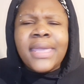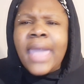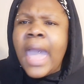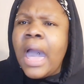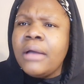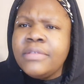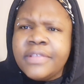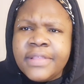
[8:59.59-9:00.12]

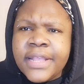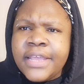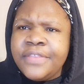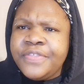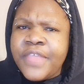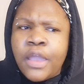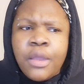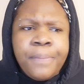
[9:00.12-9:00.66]

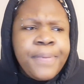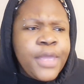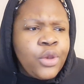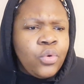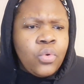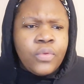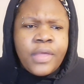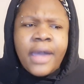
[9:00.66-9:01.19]
counseling, therapy,
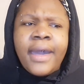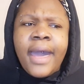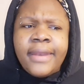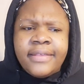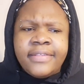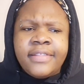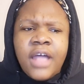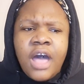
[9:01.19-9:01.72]
and all that
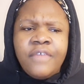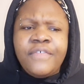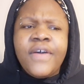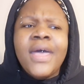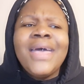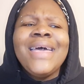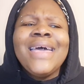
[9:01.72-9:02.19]
kind of stuff,